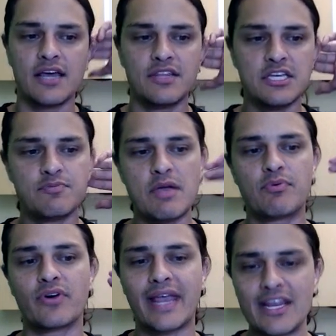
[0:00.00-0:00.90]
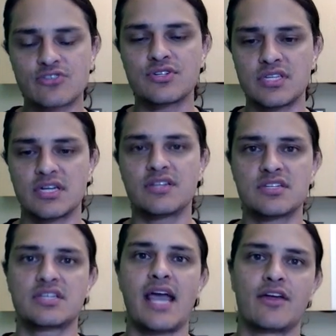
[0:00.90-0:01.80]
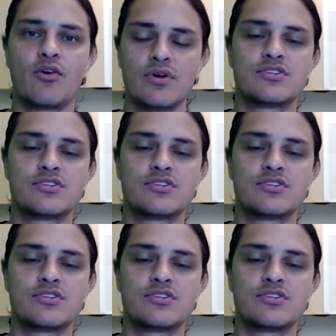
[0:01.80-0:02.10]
these people are interested in this category.